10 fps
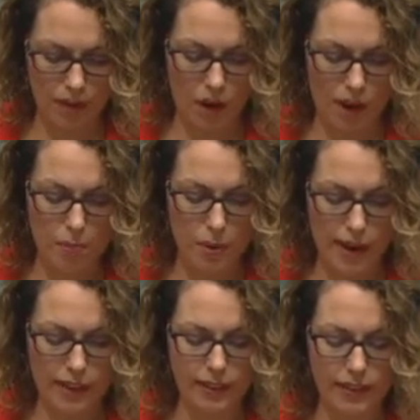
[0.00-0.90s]
I am
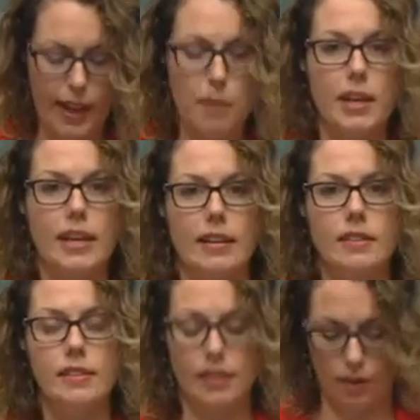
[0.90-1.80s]
proud that Labor
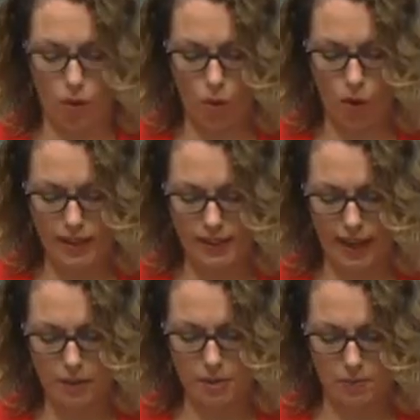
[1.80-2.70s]
is, and always
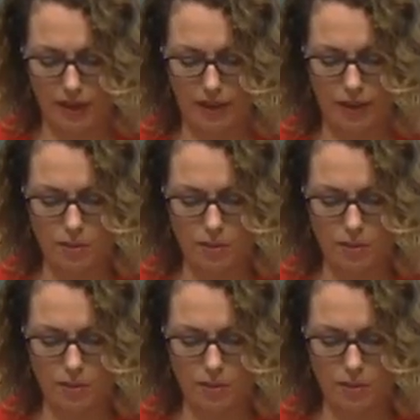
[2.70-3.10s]
has been,